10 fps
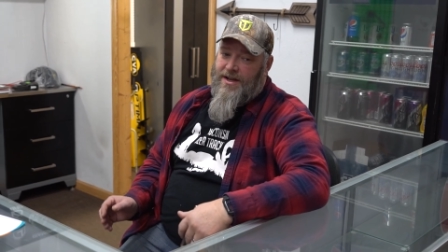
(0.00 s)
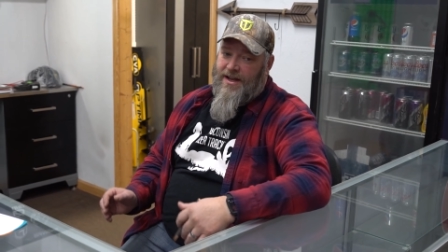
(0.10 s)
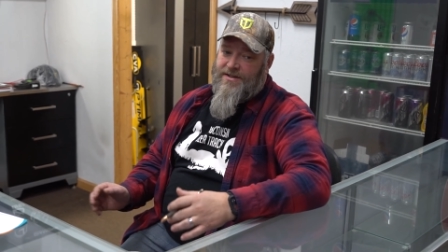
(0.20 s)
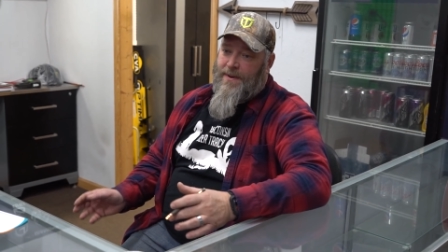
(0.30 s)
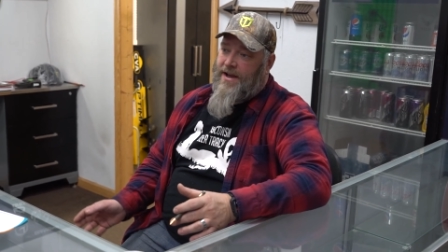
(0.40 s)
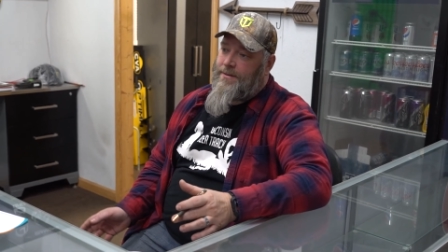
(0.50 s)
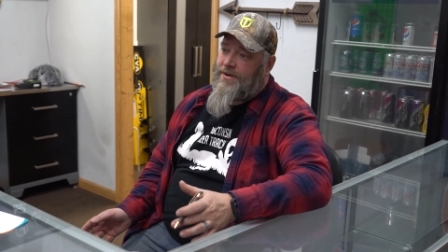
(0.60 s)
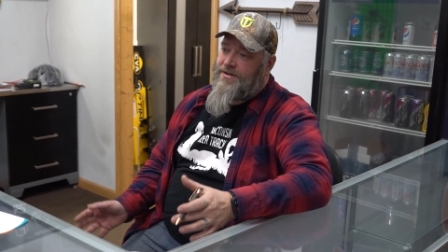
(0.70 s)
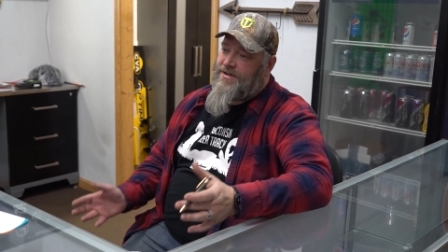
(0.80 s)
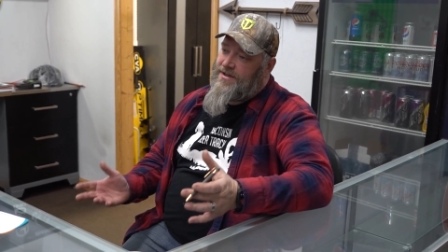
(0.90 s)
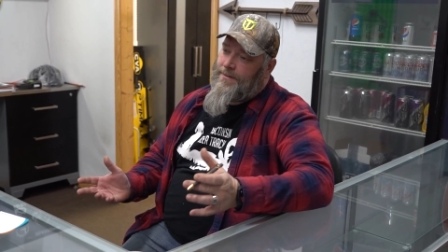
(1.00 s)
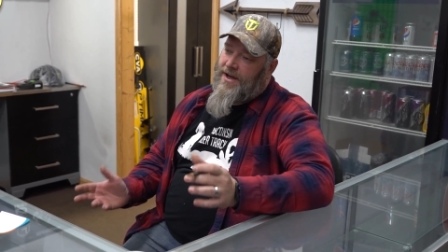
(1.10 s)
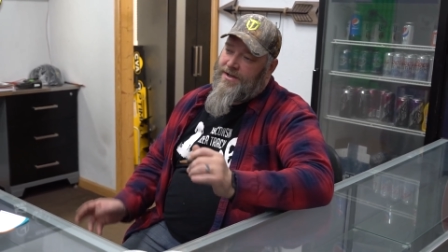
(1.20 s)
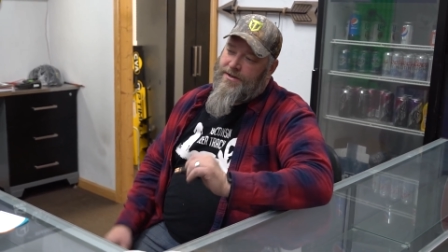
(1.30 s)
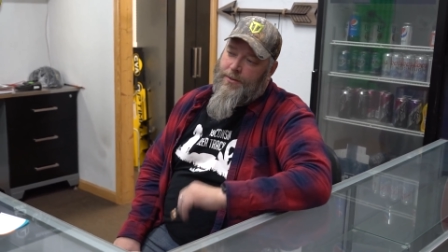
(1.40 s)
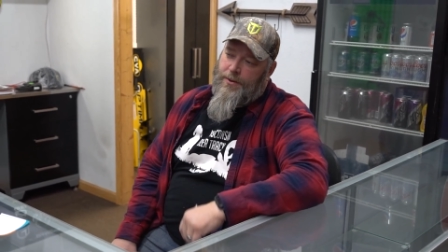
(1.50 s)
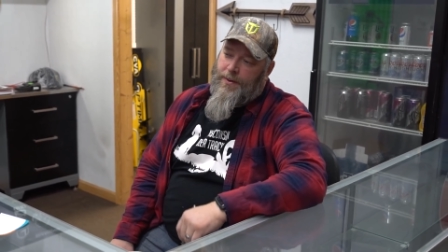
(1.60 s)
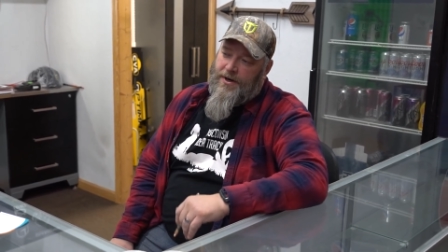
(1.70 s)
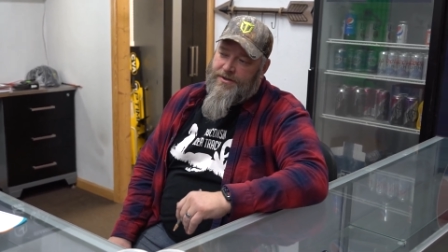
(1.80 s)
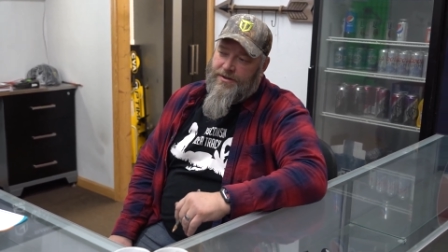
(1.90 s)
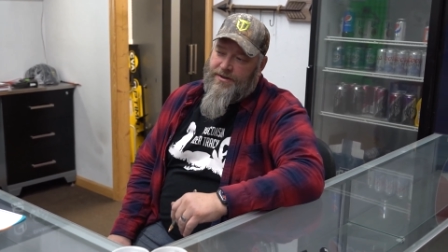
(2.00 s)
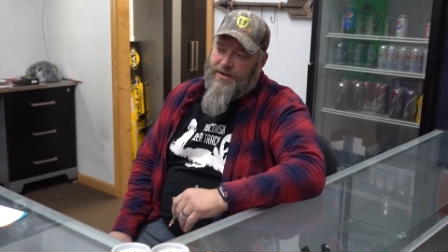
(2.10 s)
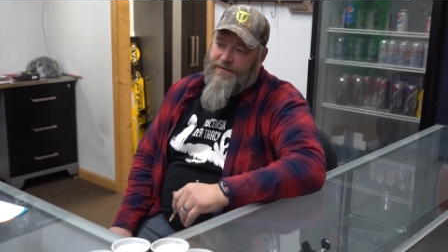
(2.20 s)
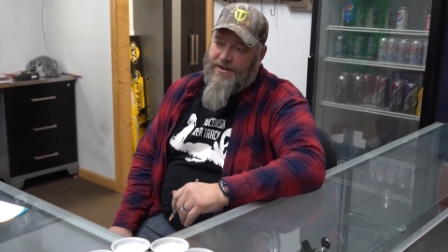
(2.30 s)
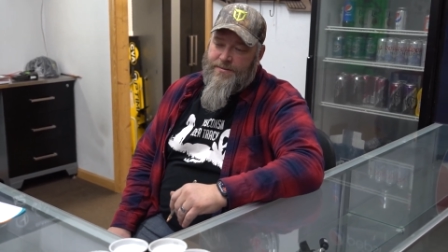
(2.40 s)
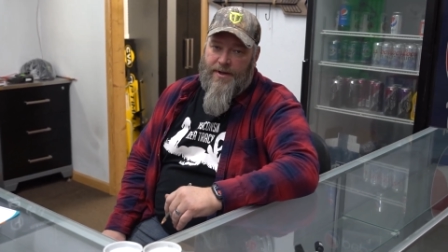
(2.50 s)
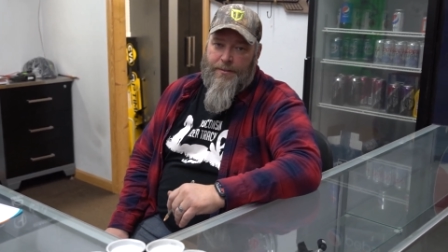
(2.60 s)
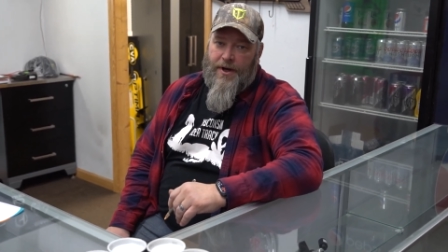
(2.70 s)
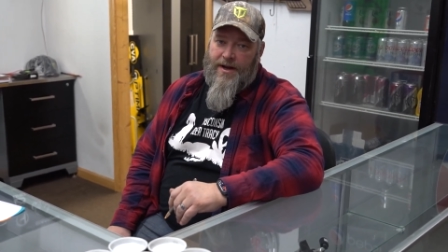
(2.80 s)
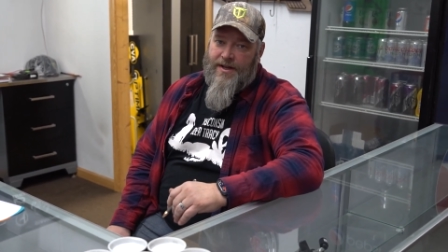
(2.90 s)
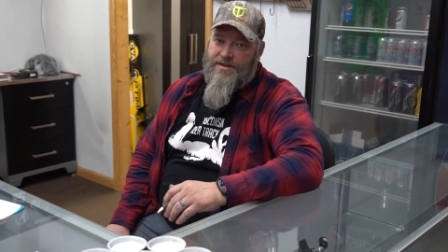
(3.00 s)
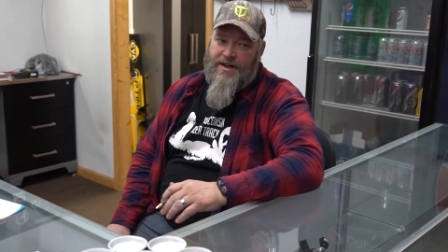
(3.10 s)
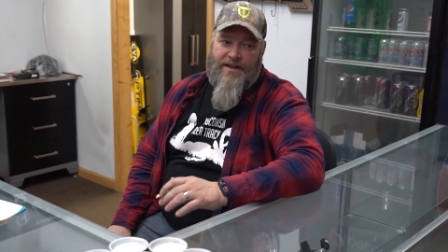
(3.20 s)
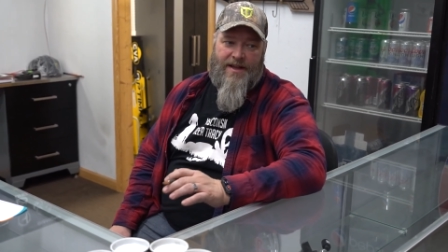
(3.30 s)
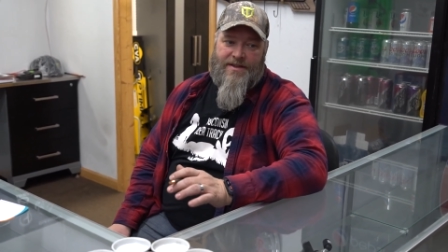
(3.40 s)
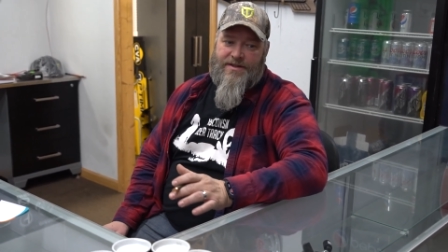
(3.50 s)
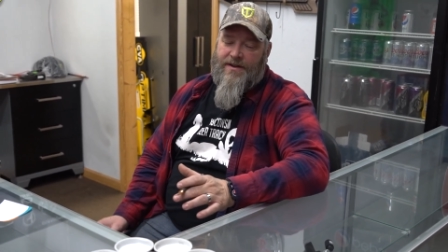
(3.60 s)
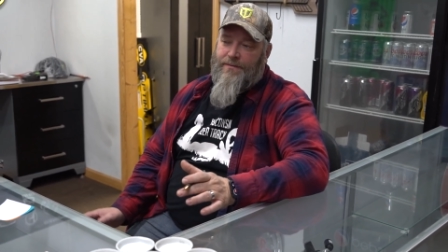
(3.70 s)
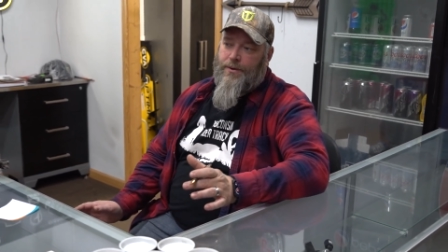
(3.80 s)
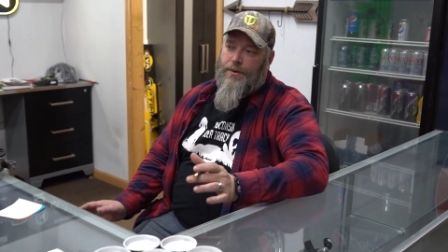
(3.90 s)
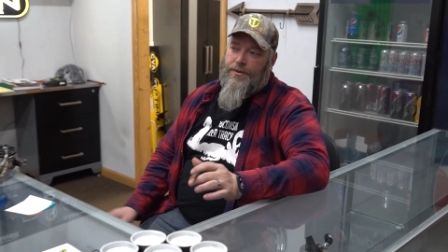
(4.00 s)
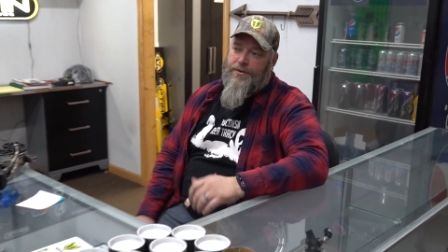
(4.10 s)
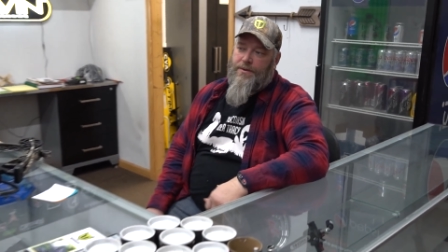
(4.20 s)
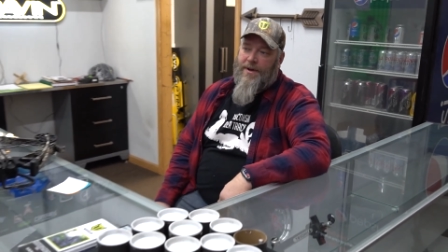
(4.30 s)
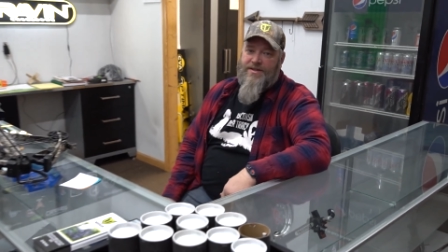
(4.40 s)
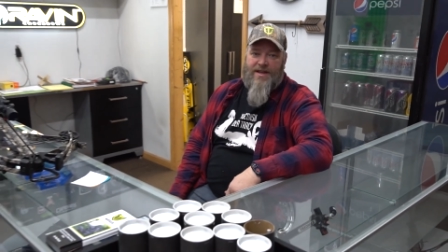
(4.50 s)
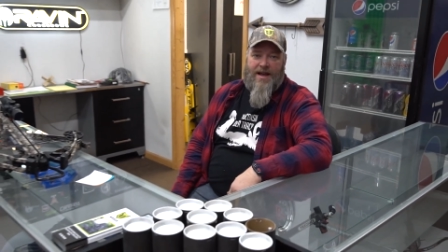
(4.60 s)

expandables and some guys are more partial to the fixed blade broadheads. Any of that stuff, we'll go through the best